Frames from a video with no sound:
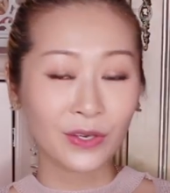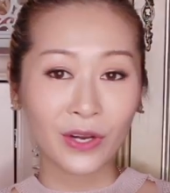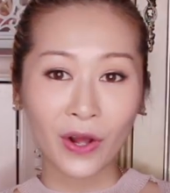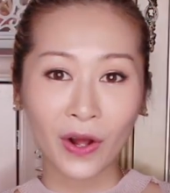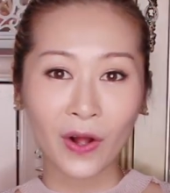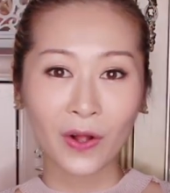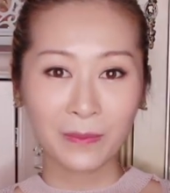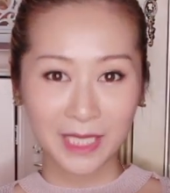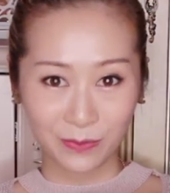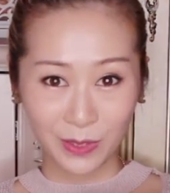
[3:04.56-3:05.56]
on all
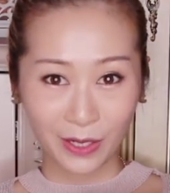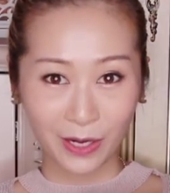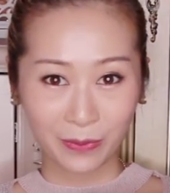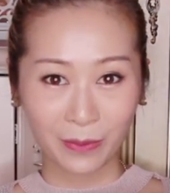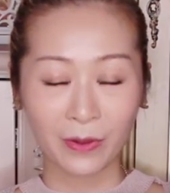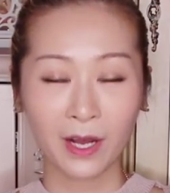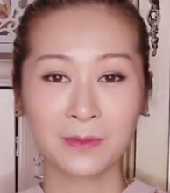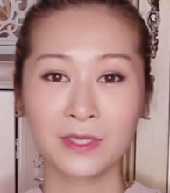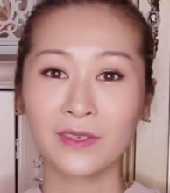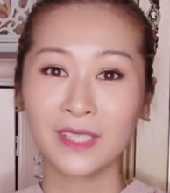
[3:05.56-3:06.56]
my sweetheart
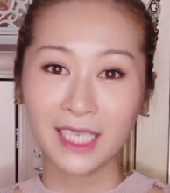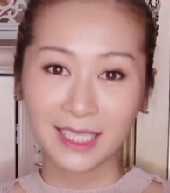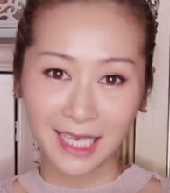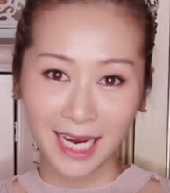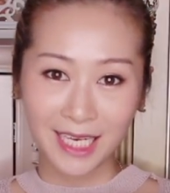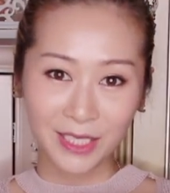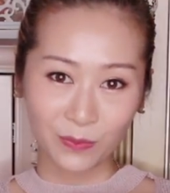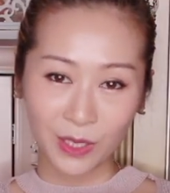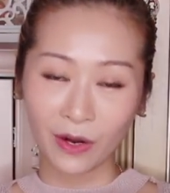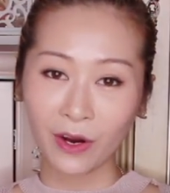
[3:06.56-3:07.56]
pom-poms, so the entire
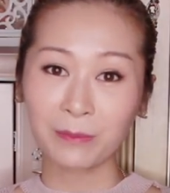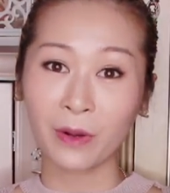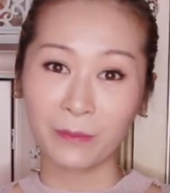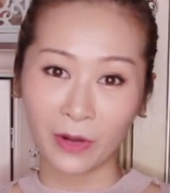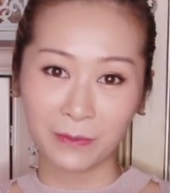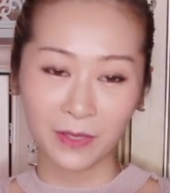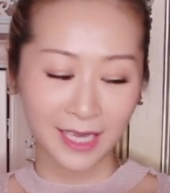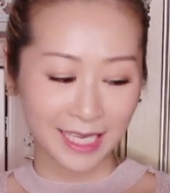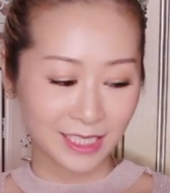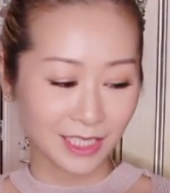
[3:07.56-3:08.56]
sweetheart pom-pom
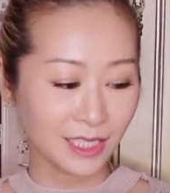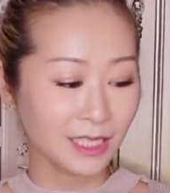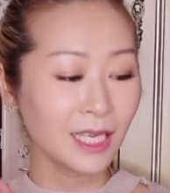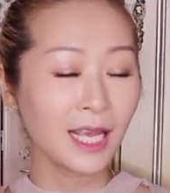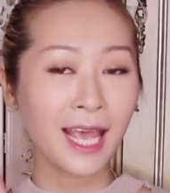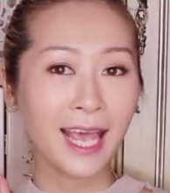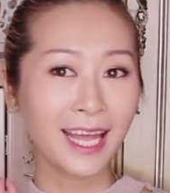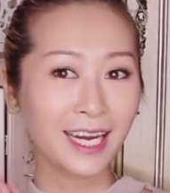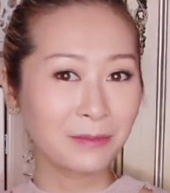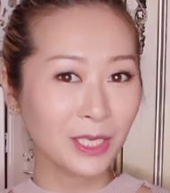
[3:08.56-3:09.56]
collection.
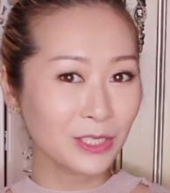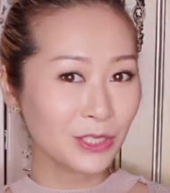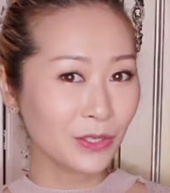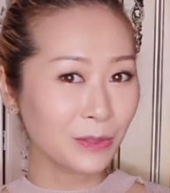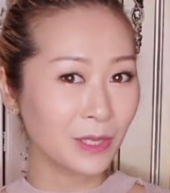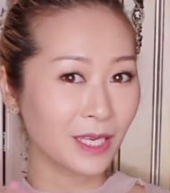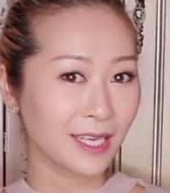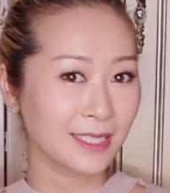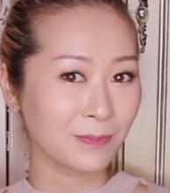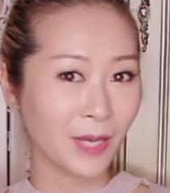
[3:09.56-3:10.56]
And I'm not sure,
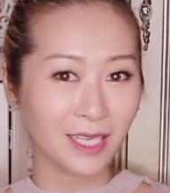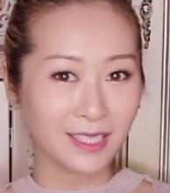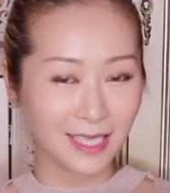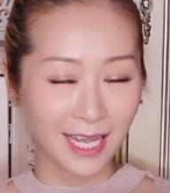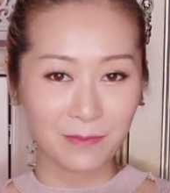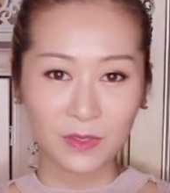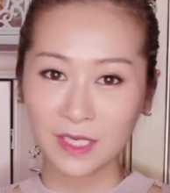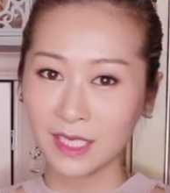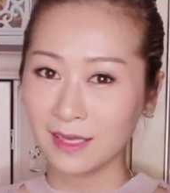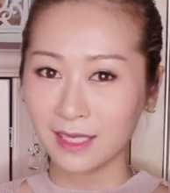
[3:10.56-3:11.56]
because by the time you
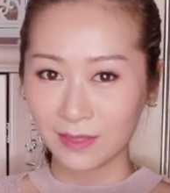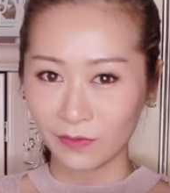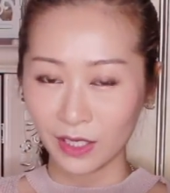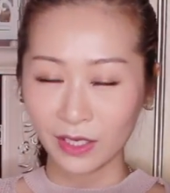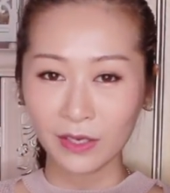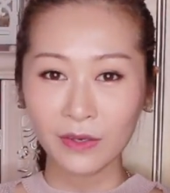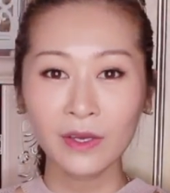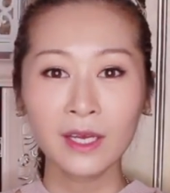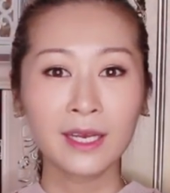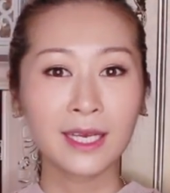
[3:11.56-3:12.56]
see this
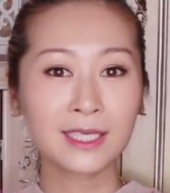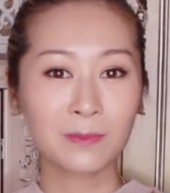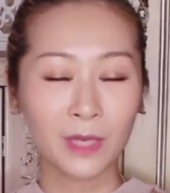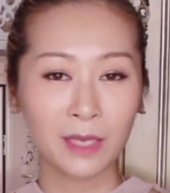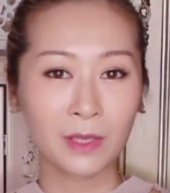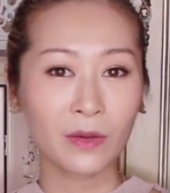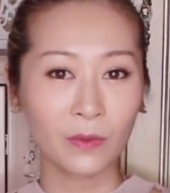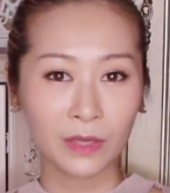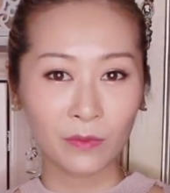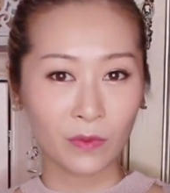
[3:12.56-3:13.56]
video, it's maybe
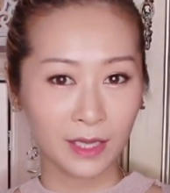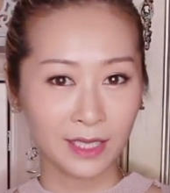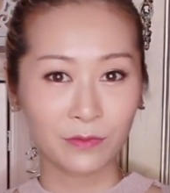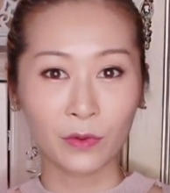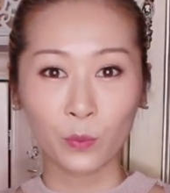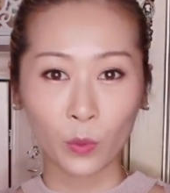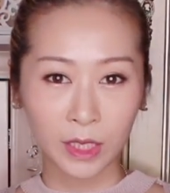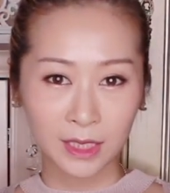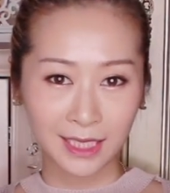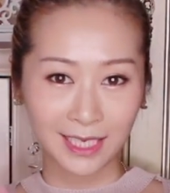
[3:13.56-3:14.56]
only valid for
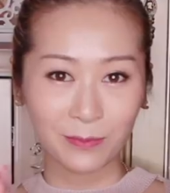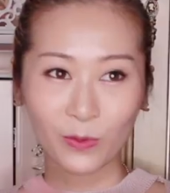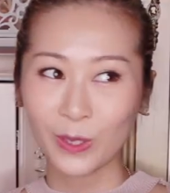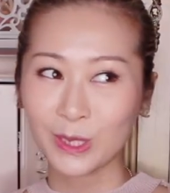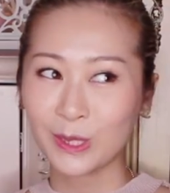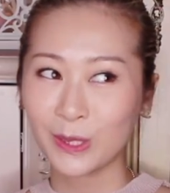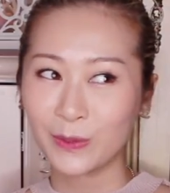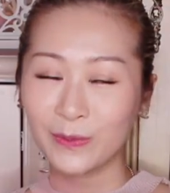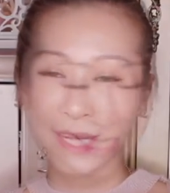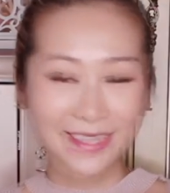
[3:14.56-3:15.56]
one day more, so